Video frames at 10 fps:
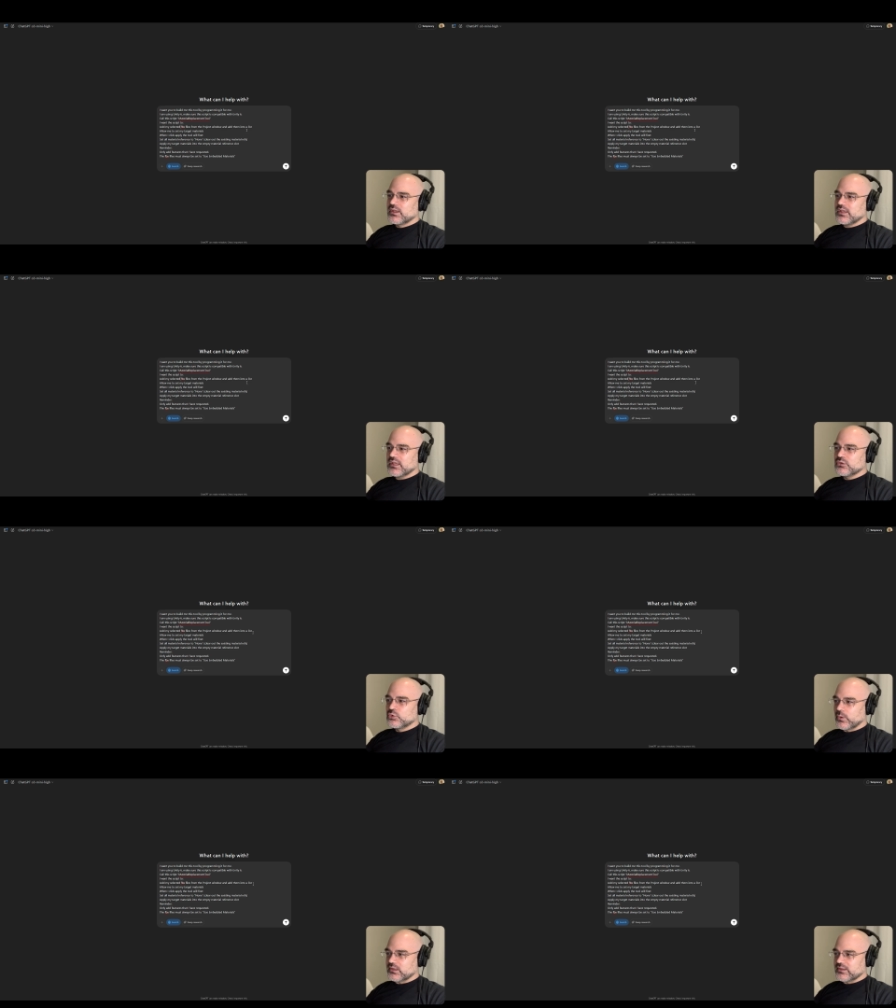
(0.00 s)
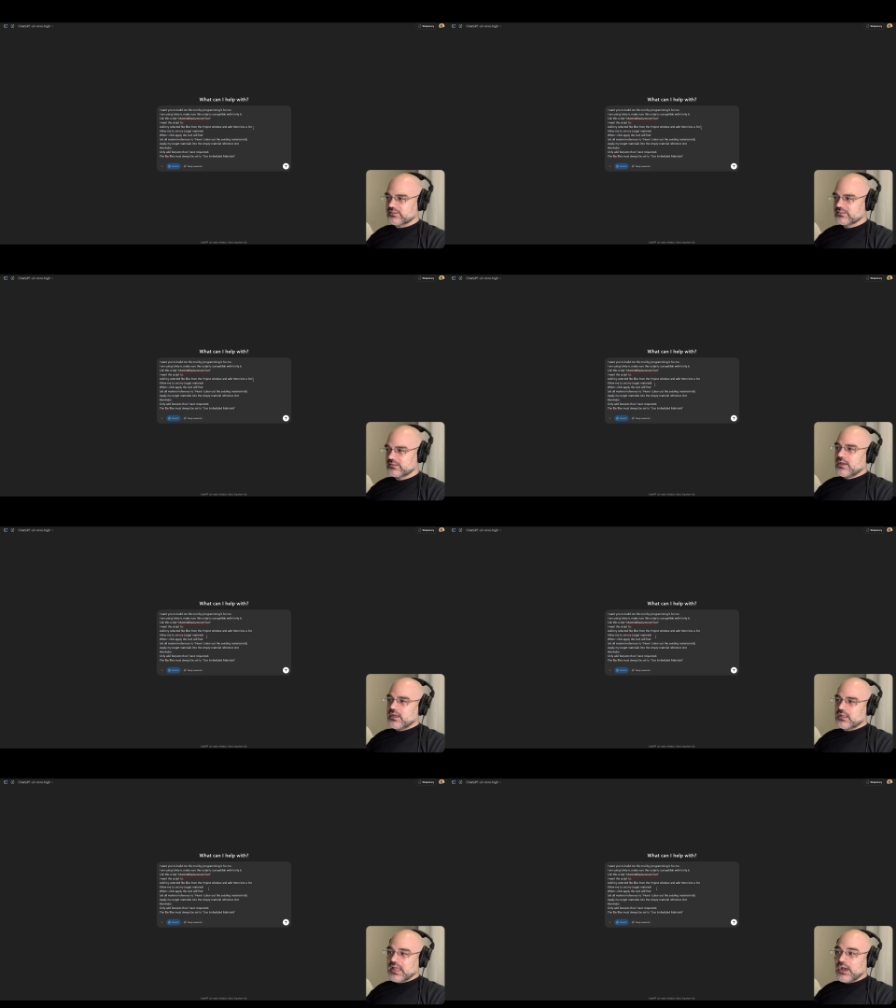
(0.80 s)
into a list.
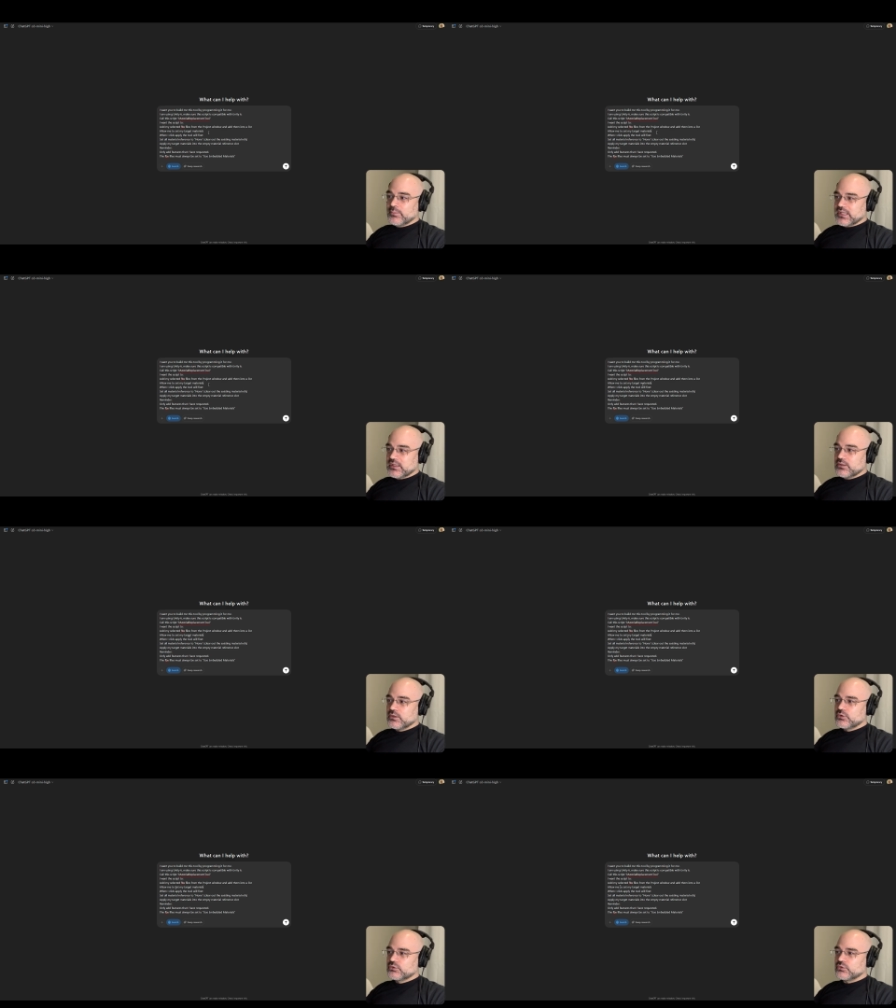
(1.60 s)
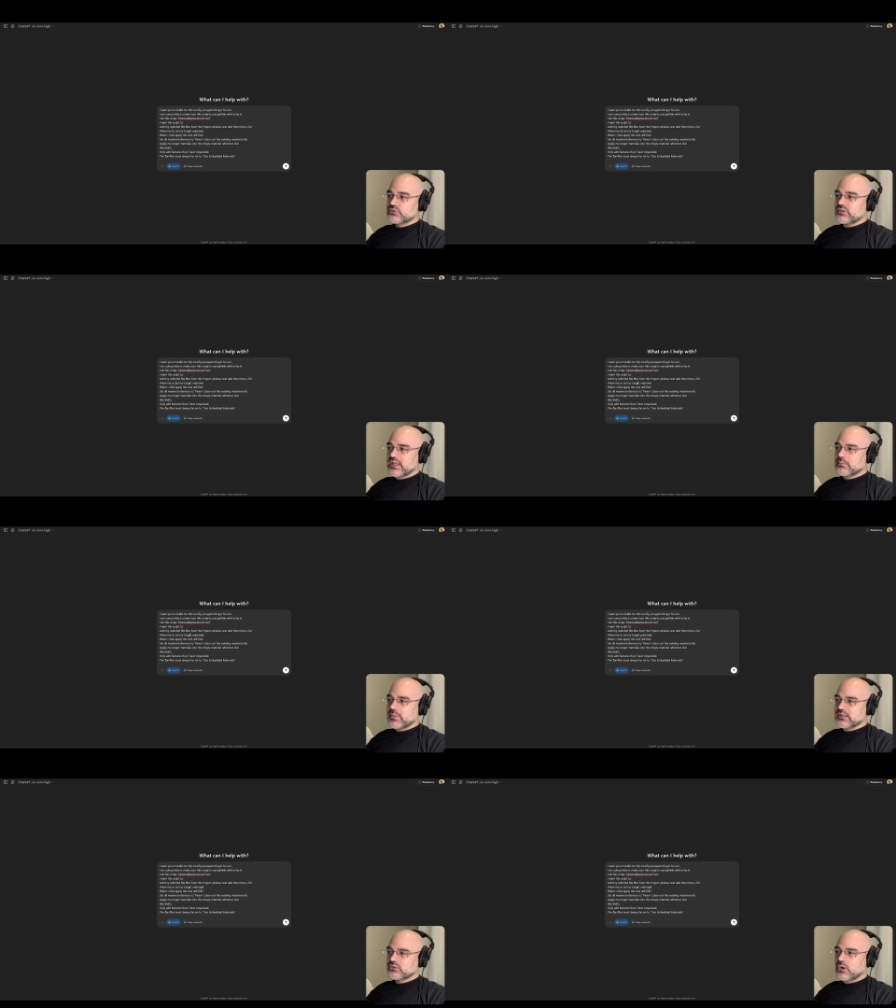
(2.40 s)
Allow me to set
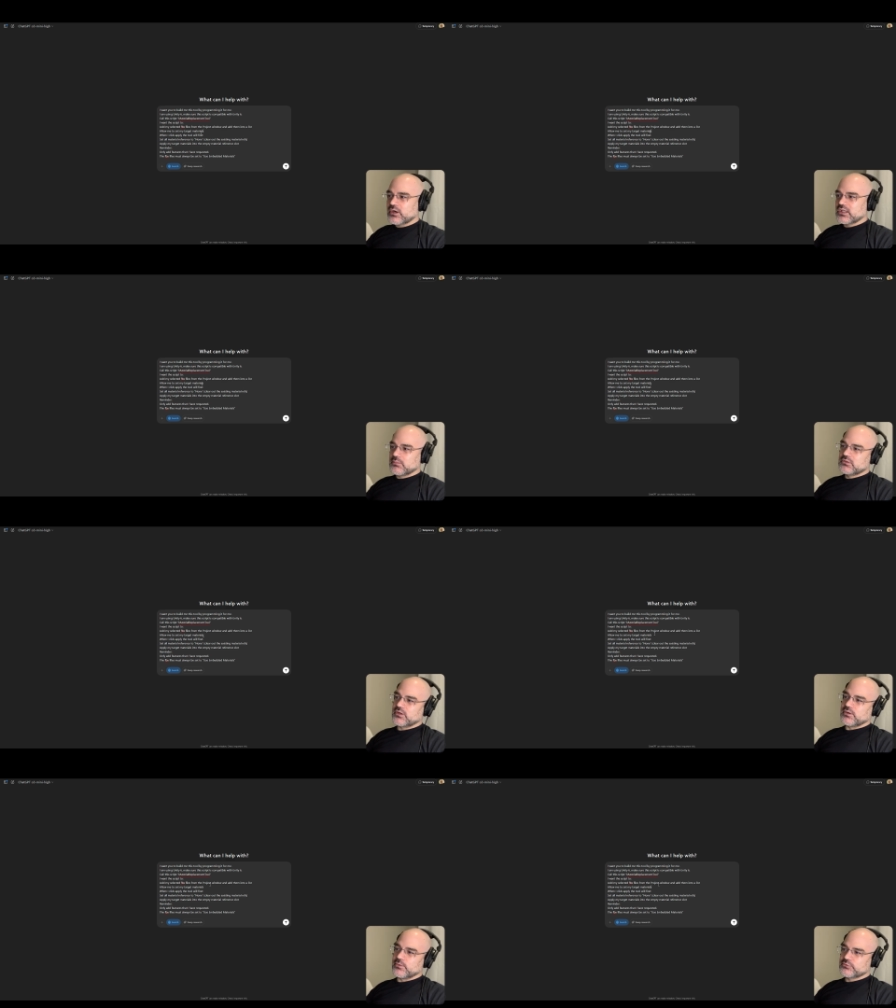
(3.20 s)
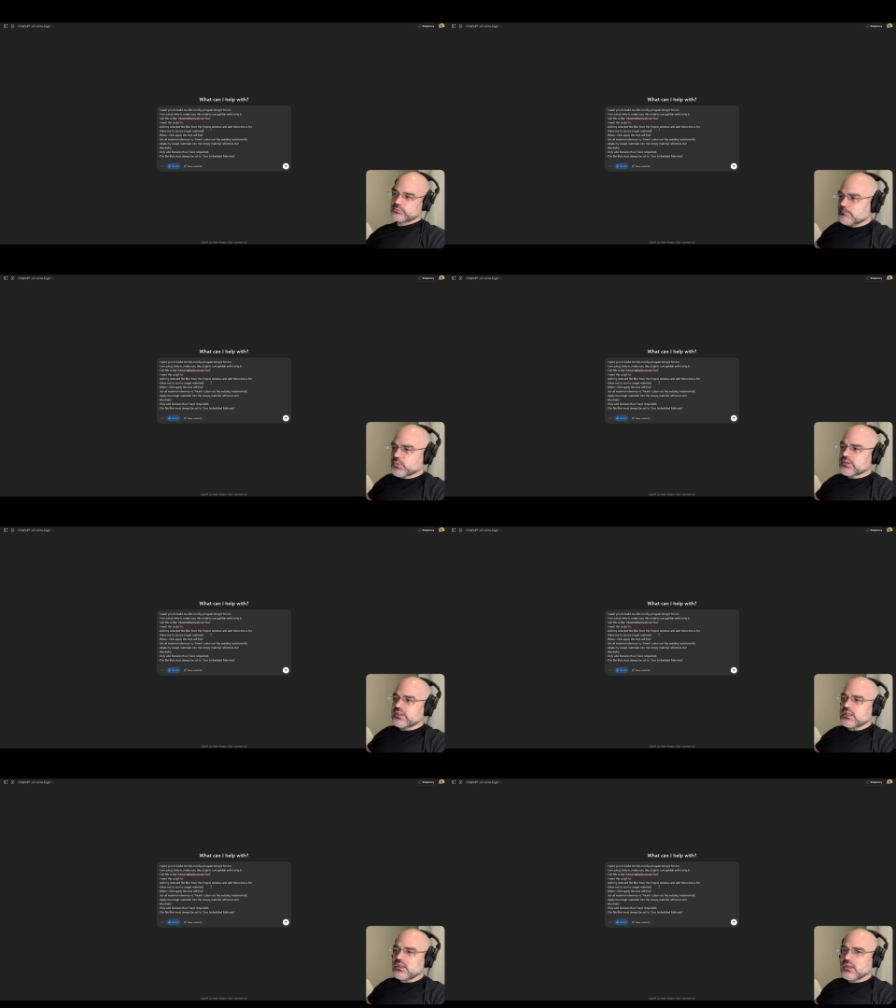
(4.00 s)
my target materials. The
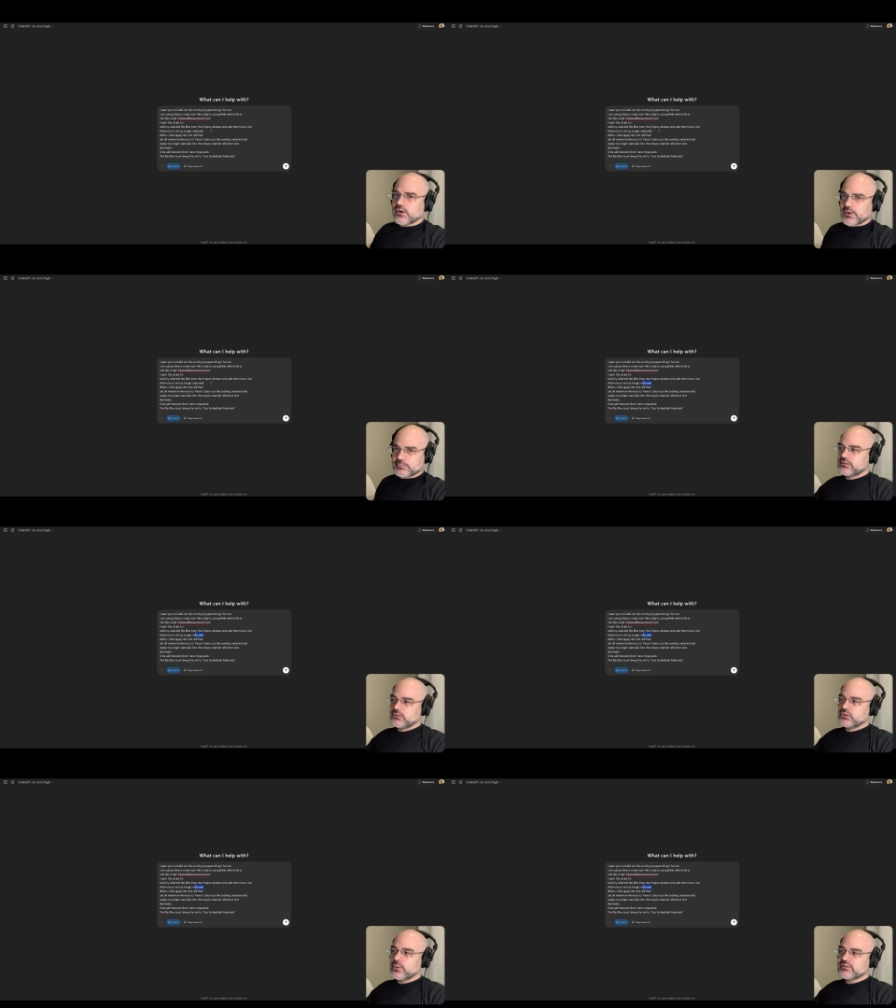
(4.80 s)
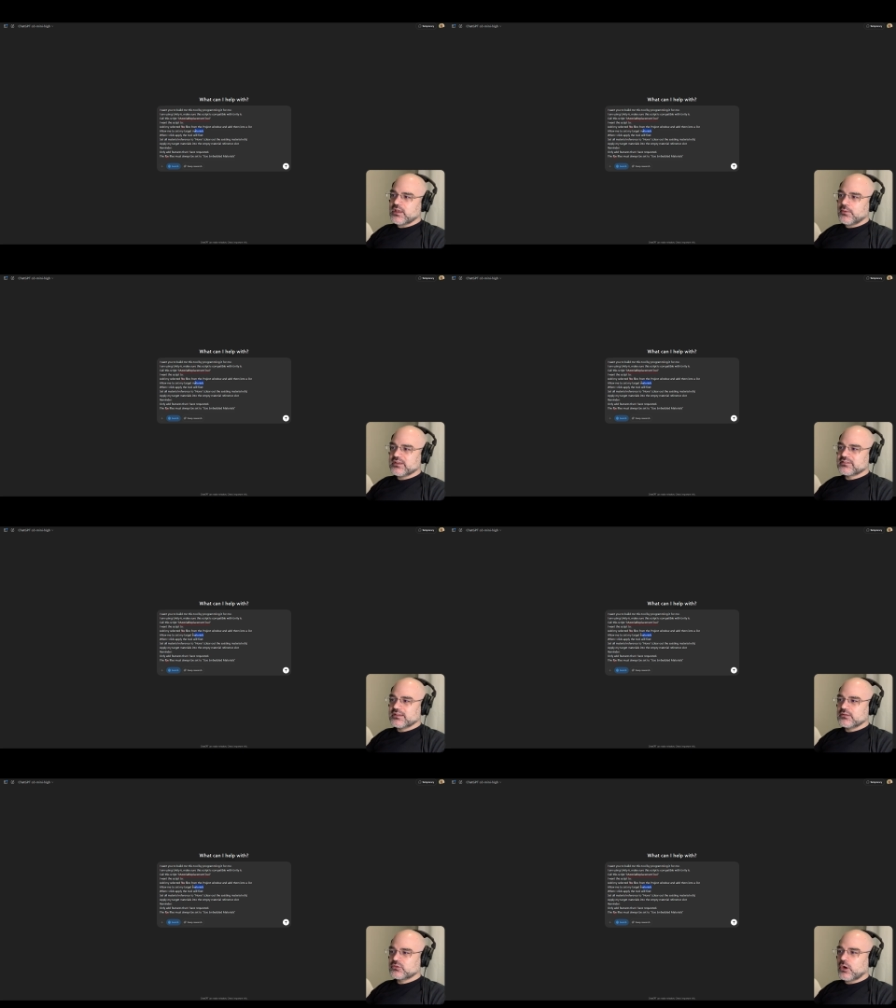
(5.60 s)
key here, notice how I
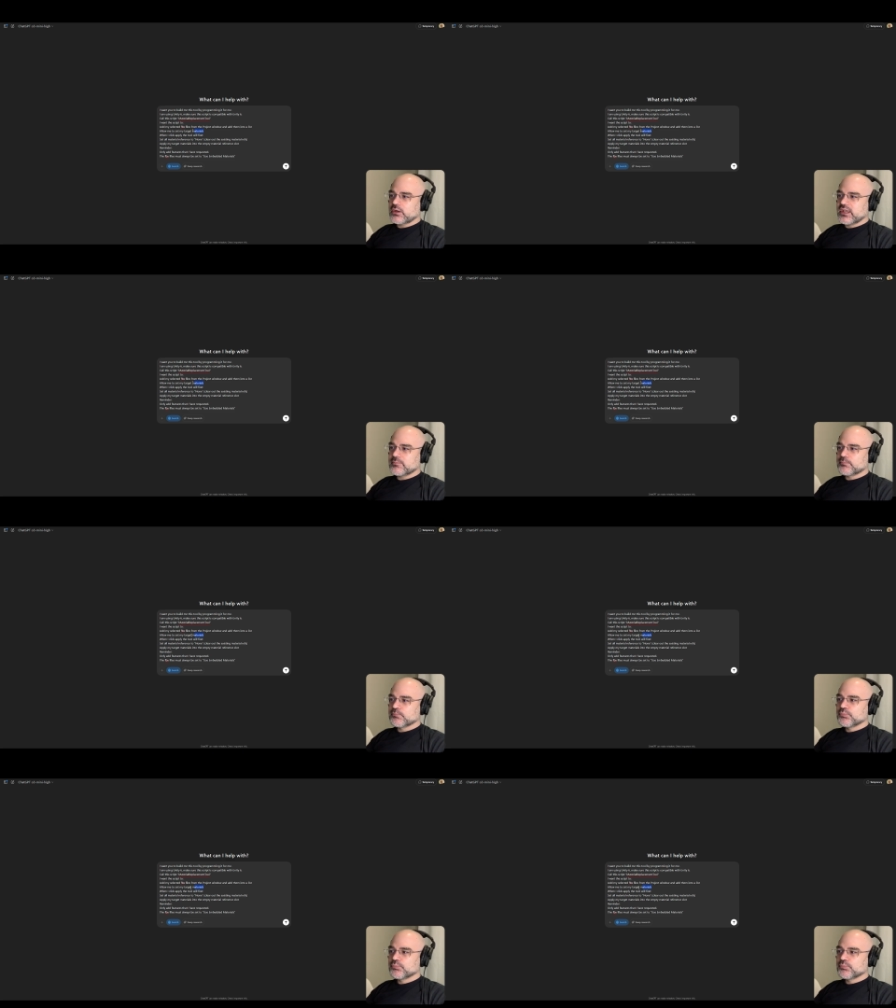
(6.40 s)
said target